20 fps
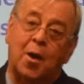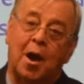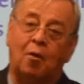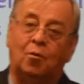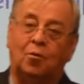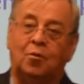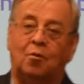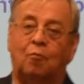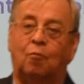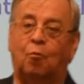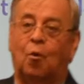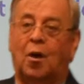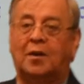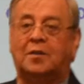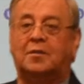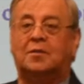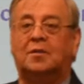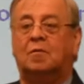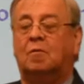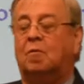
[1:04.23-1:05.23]
proud of what
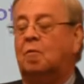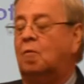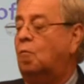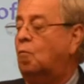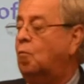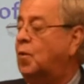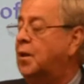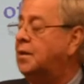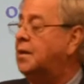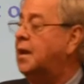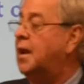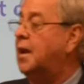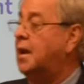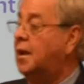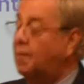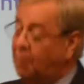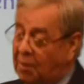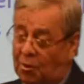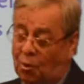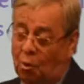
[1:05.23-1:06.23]
we
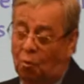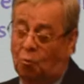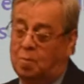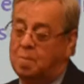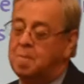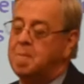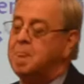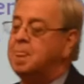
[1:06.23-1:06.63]
did, even though